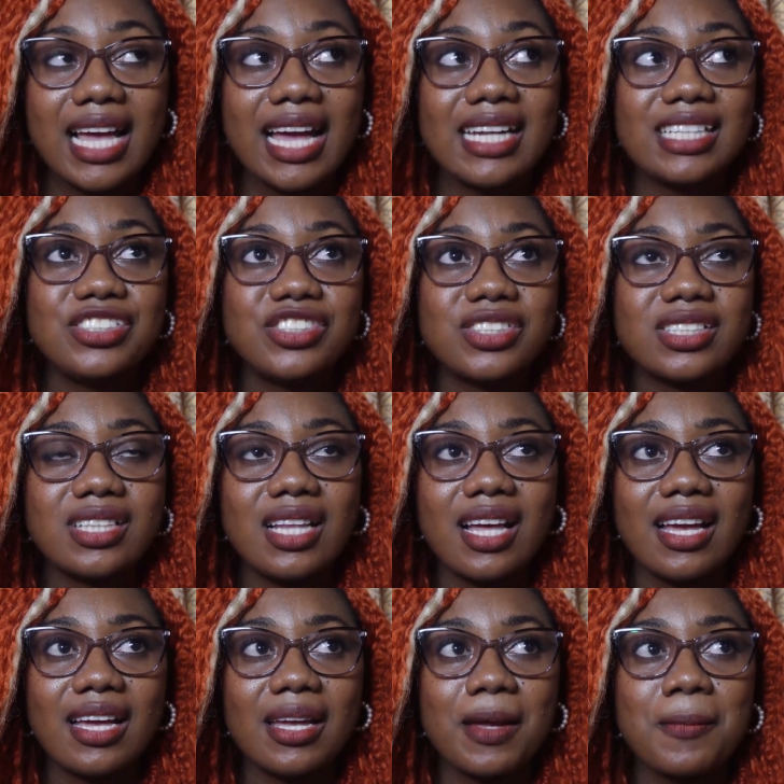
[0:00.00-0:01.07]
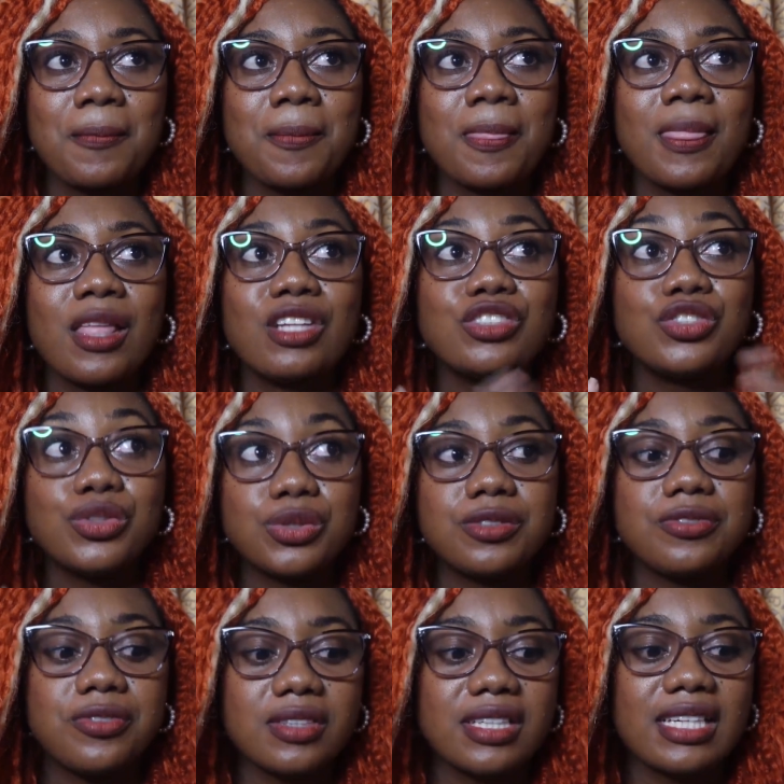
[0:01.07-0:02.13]
And it's just like,
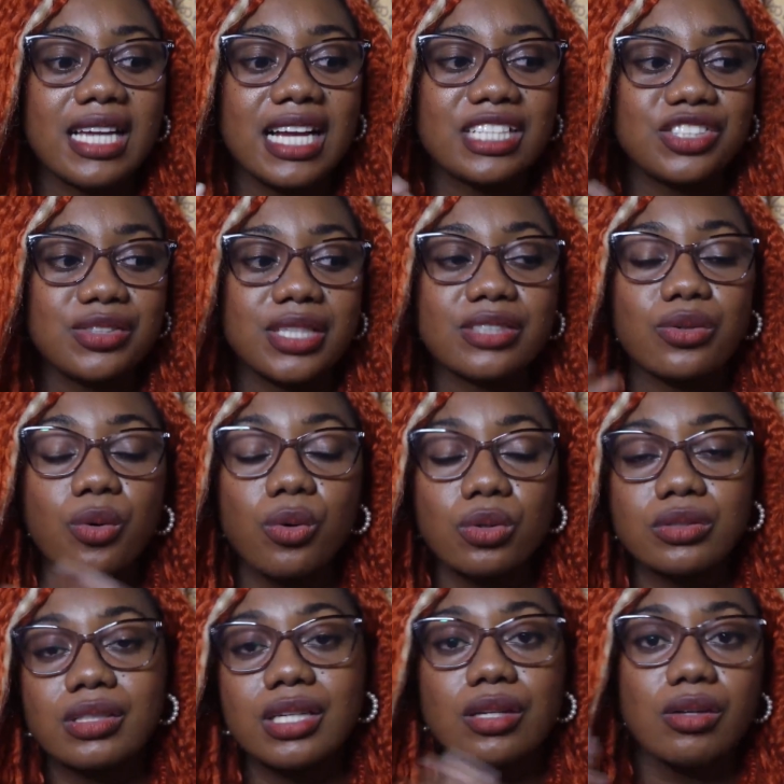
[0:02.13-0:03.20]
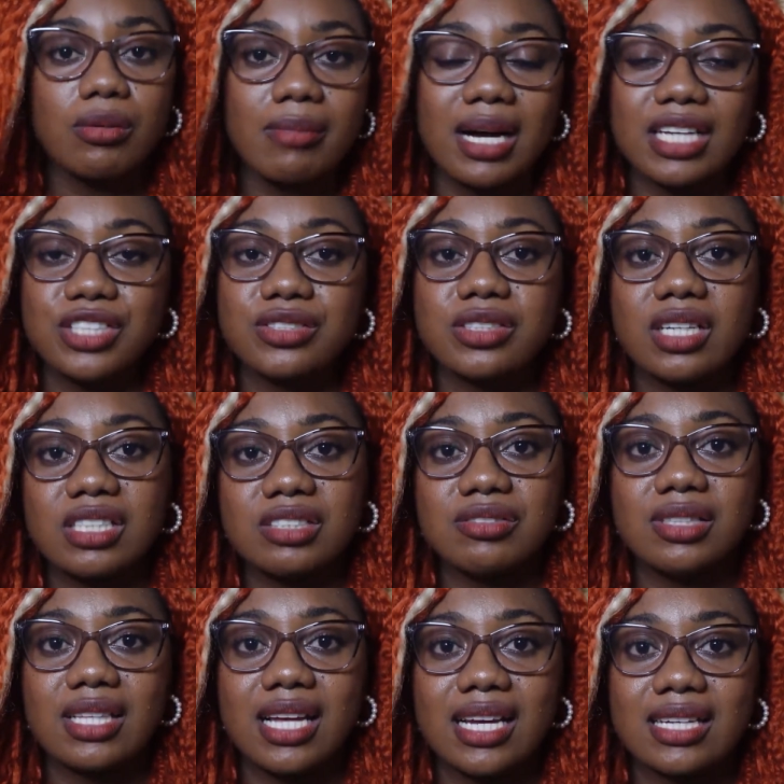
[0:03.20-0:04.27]
truthfully, as you get older and look back, you start to
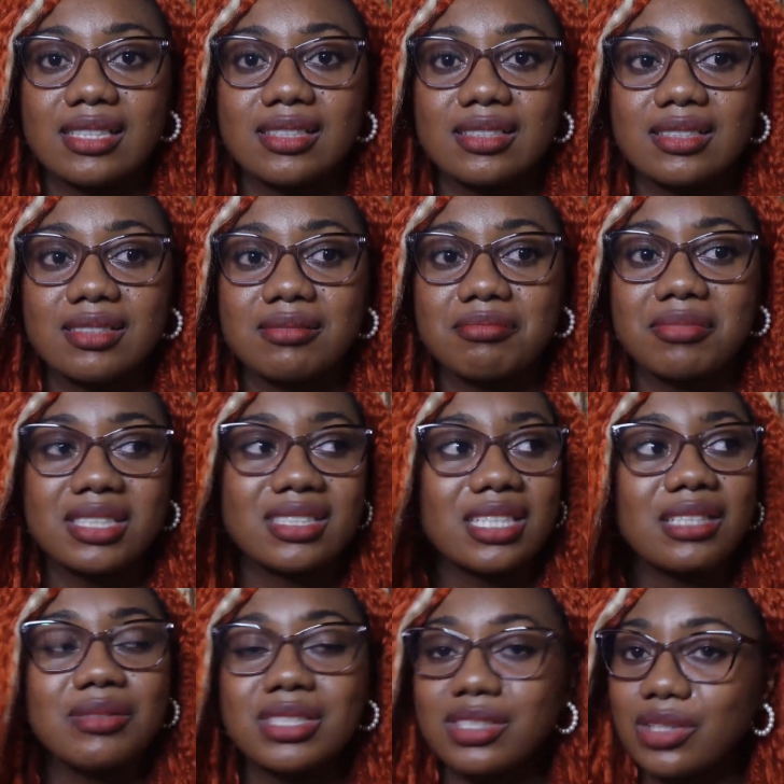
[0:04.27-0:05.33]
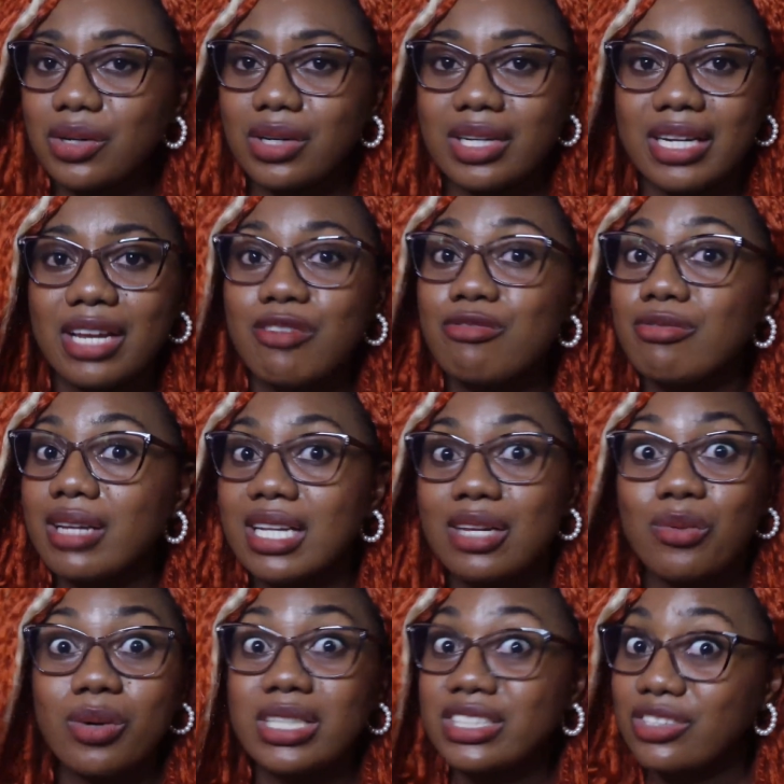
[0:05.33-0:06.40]
realize my skin was good. It really
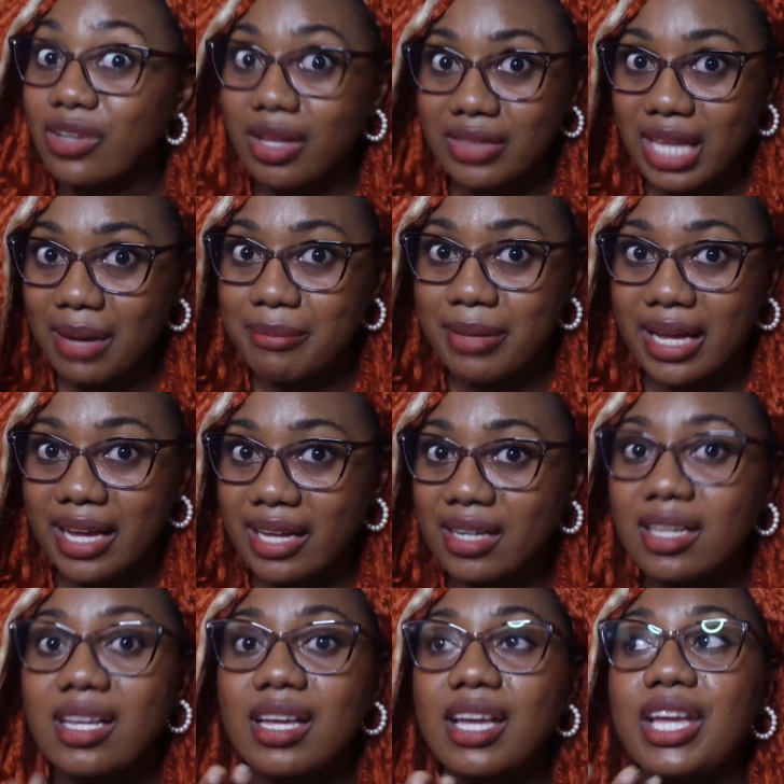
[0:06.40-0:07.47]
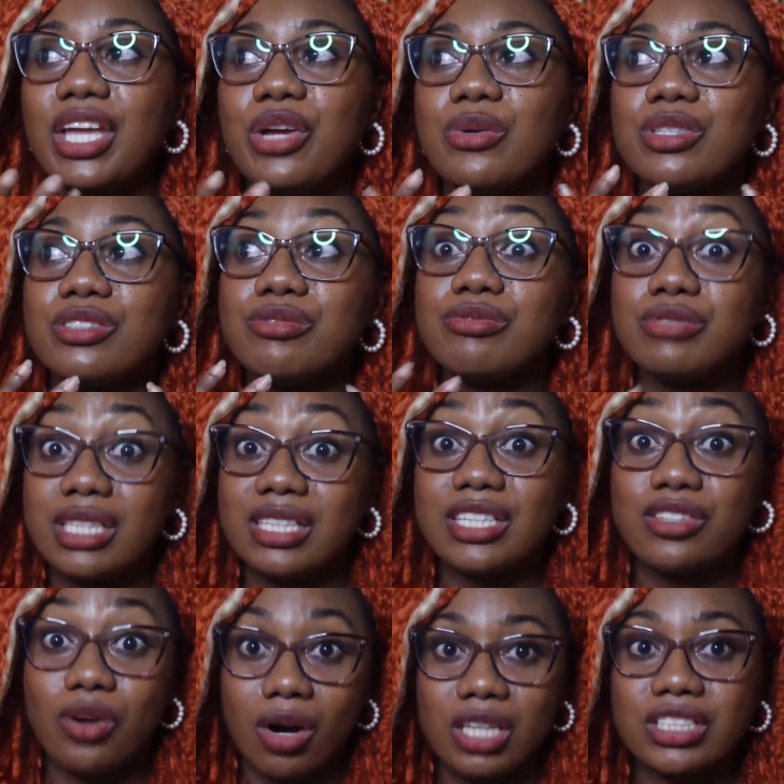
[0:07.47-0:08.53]
was not that bad. It was really
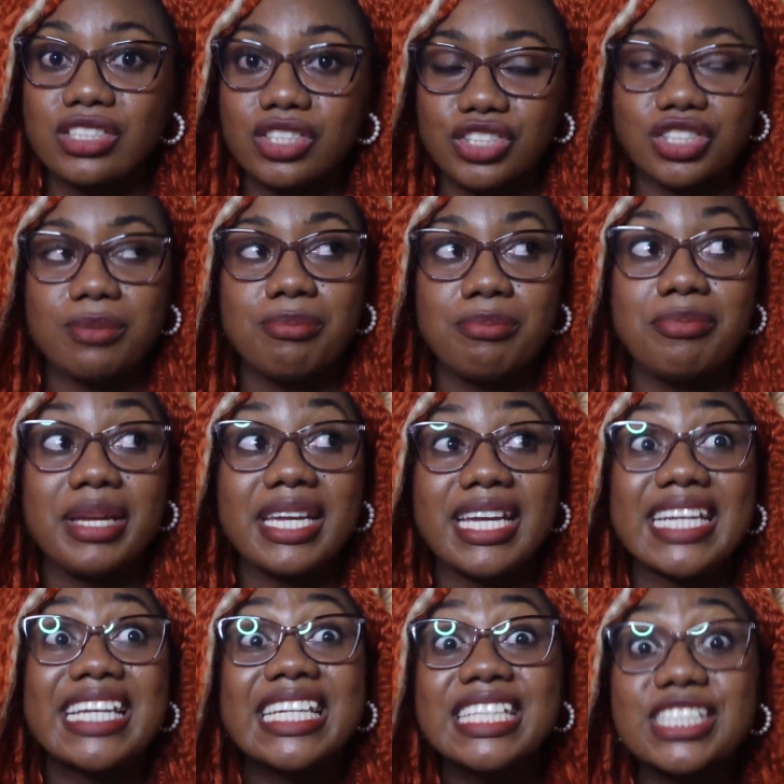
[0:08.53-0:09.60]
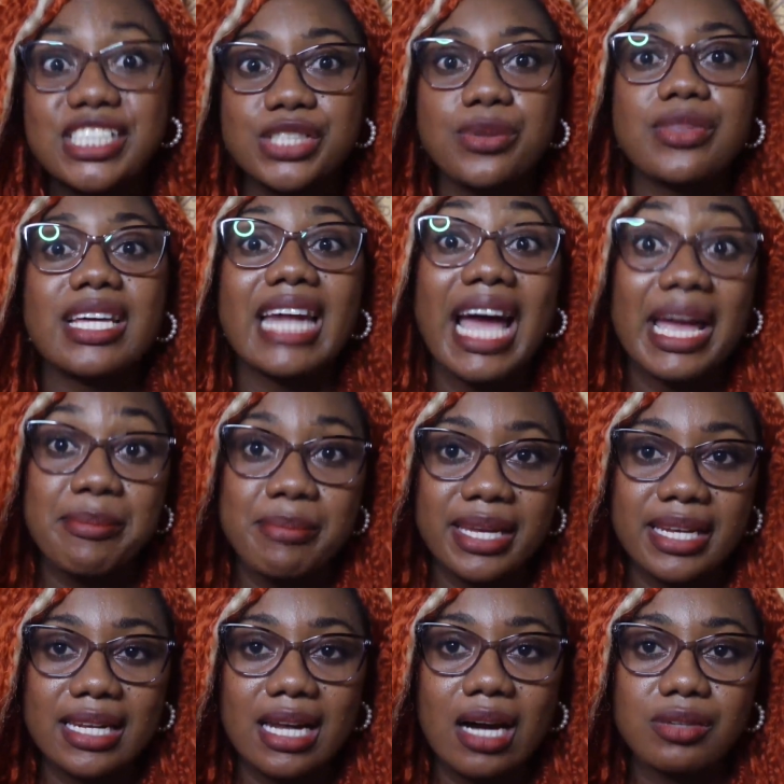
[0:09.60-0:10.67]
not such a big issue that I
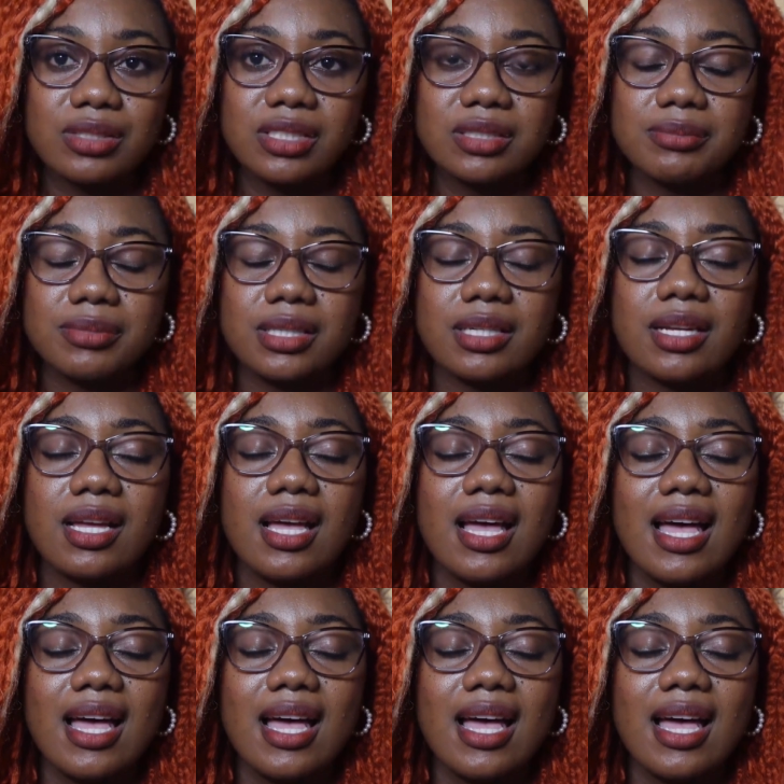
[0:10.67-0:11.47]
made it out to be.